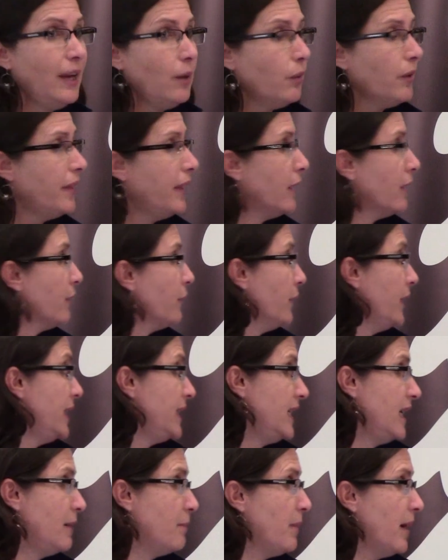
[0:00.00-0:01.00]
they were there for
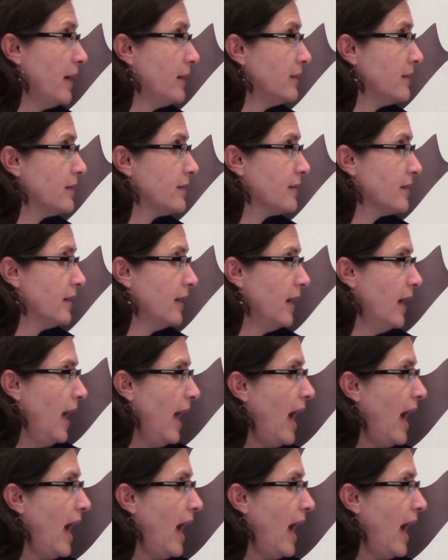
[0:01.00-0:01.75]
18 months,